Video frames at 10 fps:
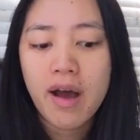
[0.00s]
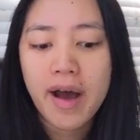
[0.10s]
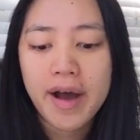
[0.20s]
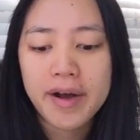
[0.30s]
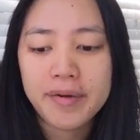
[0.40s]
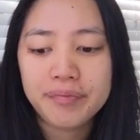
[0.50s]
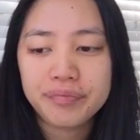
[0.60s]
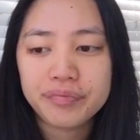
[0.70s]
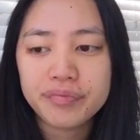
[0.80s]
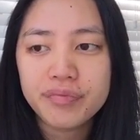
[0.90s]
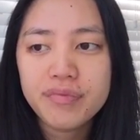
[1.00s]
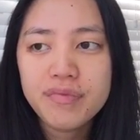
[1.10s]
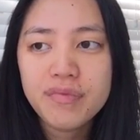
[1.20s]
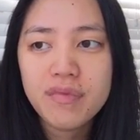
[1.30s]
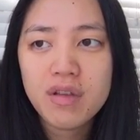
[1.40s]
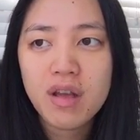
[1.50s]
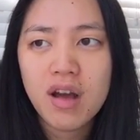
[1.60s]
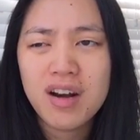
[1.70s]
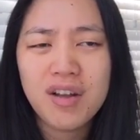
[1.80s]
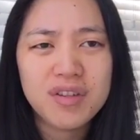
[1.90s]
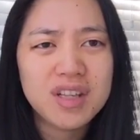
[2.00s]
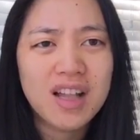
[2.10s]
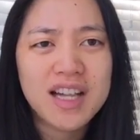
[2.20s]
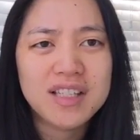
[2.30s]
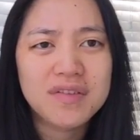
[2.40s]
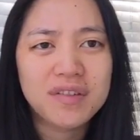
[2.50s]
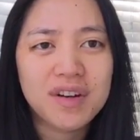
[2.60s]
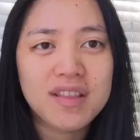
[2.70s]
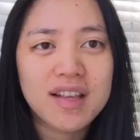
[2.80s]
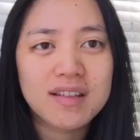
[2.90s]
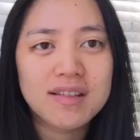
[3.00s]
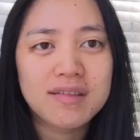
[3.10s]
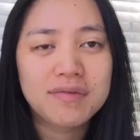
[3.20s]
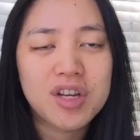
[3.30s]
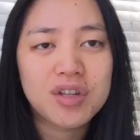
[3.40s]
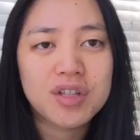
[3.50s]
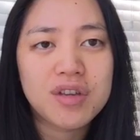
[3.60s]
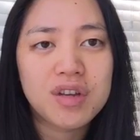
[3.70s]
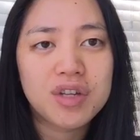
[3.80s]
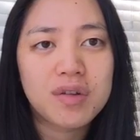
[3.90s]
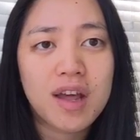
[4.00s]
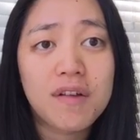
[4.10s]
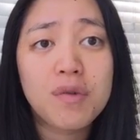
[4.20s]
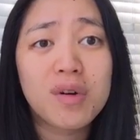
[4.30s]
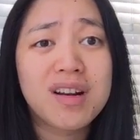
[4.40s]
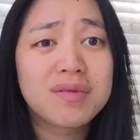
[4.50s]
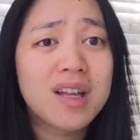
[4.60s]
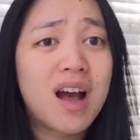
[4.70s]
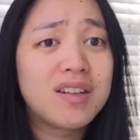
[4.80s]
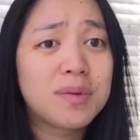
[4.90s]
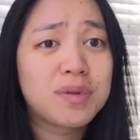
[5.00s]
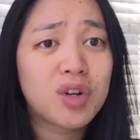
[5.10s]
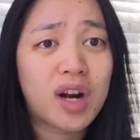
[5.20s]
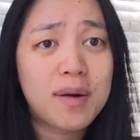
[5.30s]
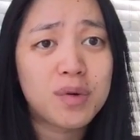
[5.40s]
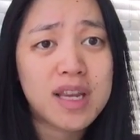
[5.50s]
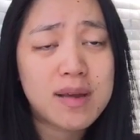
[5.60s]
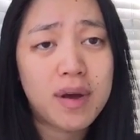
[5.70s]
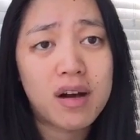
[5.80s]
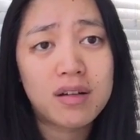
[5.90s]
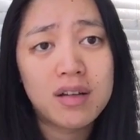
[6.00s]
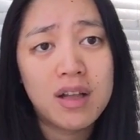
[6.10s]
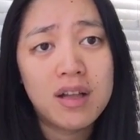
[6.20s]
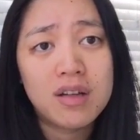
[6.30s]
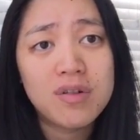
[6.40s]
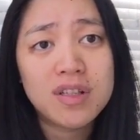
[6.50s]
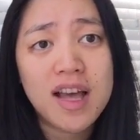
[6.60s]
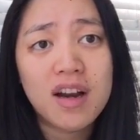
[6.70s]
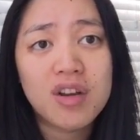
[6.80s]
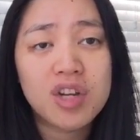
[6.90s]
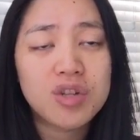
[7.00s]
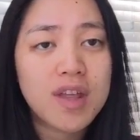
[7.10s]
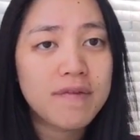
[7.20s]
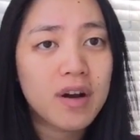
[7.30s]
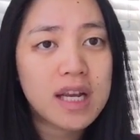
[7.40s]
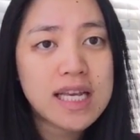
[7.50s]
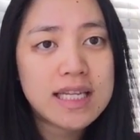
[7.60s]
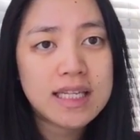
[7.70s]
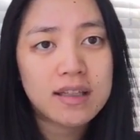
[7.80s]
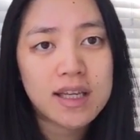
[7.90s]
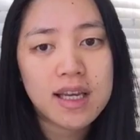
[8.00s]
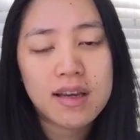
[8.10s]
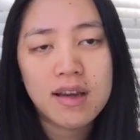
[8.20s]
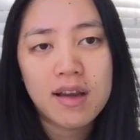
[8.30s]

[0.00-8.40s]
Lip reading: I don't know, there's lots of different features that you can do with that. If you want to unsubscribe to an email newsletter, you can do that very easily.